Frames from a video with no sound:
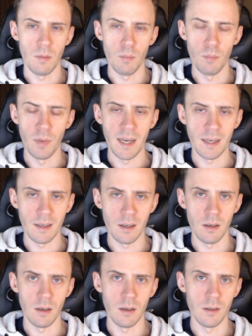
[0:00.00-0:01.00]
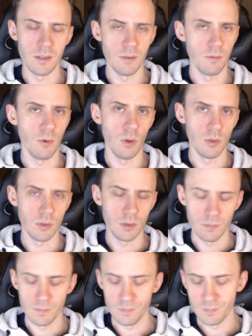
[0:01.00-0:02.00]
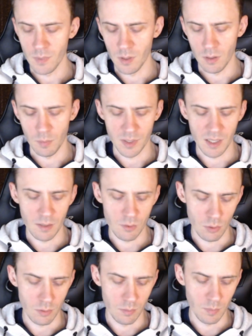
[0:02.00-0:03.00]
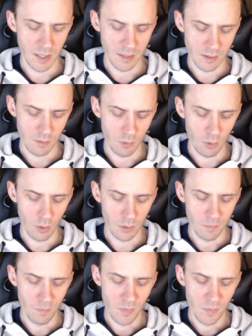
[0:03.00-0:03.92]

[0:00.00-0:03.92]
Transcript: bank default, potential bank default,